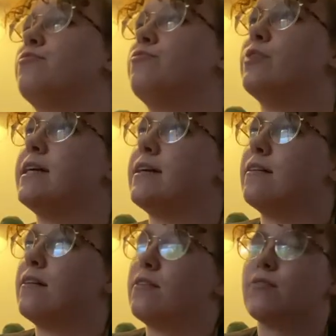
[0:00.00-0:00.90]

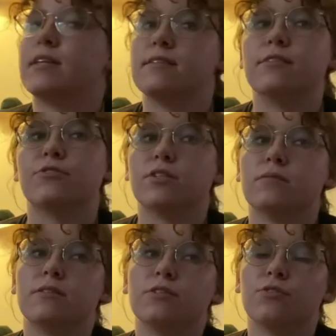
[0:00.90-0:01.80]
reading the rest of the
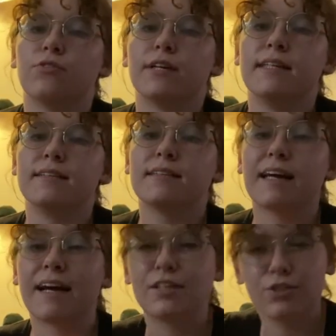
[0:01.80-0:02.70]
Christmas stories.
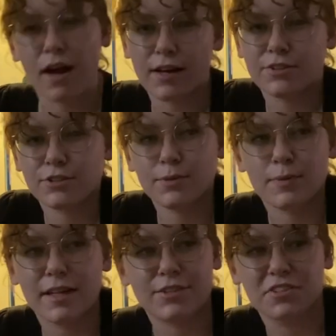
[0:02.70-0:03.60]
Like, I tried to,
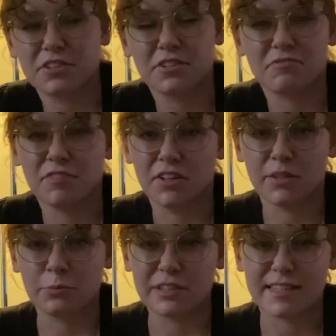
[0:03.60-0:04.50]
but I just couldn't. None of
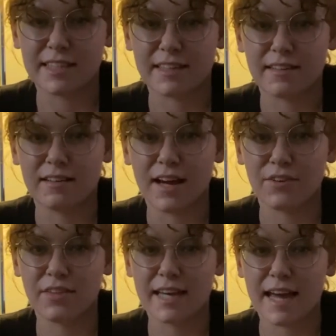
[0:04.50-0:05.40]
them were sticking. I
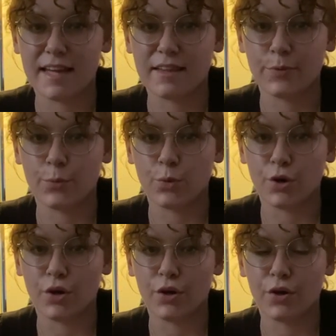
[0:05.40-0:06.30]
don't think any of them
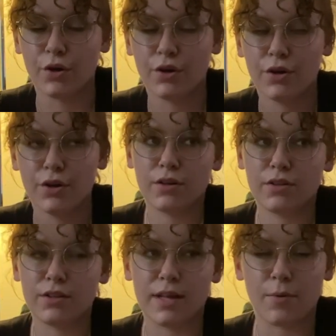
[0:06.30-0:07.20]
were,
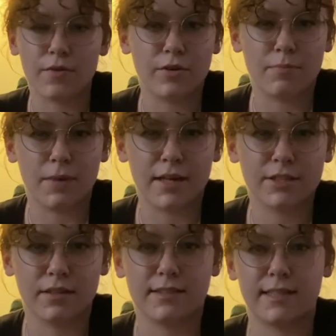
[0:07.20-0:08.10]
they weren't written by
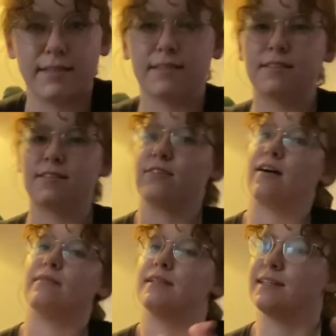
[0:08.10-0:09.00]
Charles Dickens. So
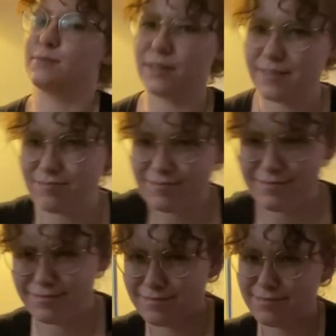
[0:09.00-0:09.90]
I'm like, well,
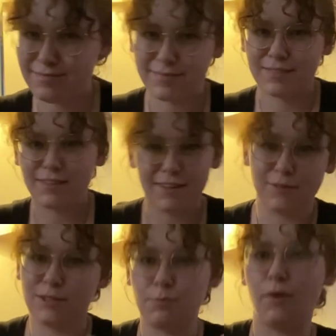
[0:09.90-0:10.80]

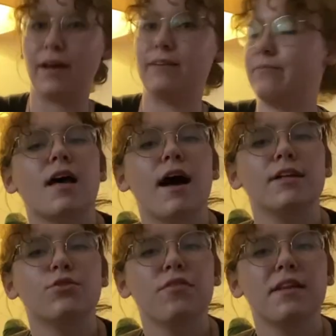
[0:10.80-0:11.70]
what's the point? I
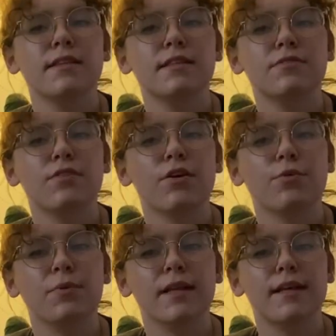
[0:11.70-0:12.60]
don't think this vlog
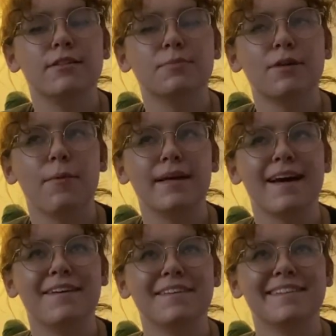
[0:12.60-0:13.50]
will end up coming
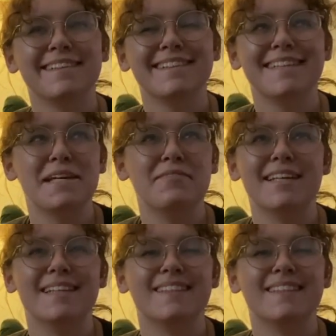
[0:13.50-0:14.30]
out even in